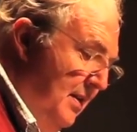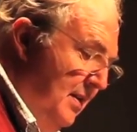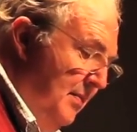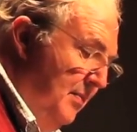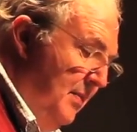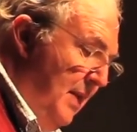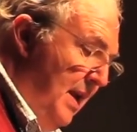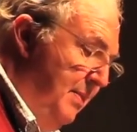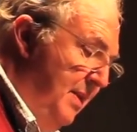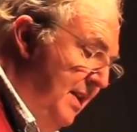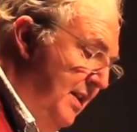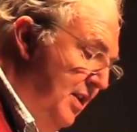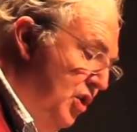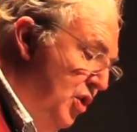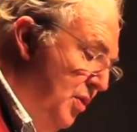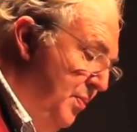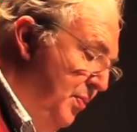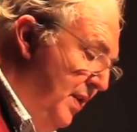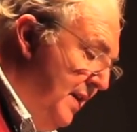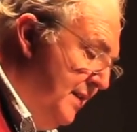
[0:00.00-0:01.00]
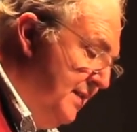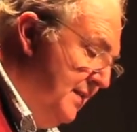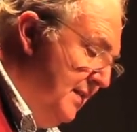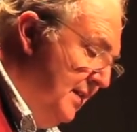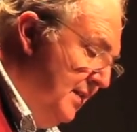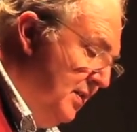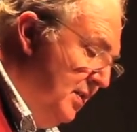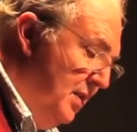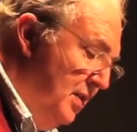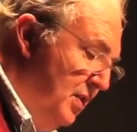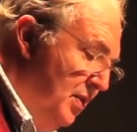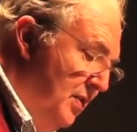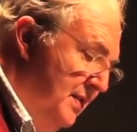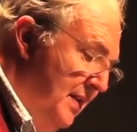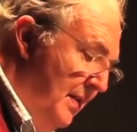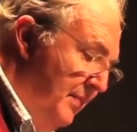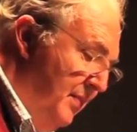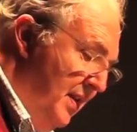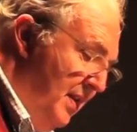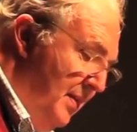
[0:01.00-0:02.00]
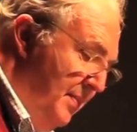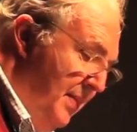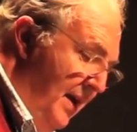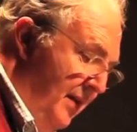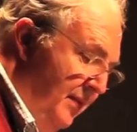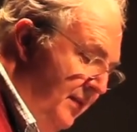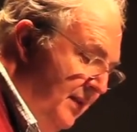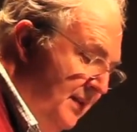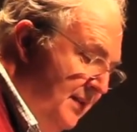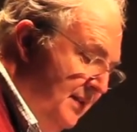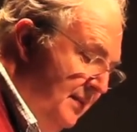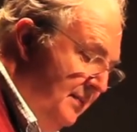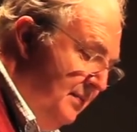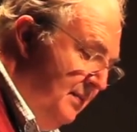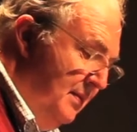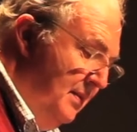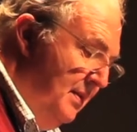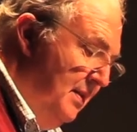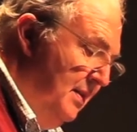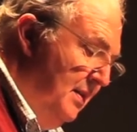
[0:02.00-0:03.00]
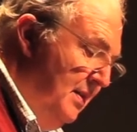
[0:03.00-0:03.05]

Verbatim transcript: Maybe the new president can do something about this,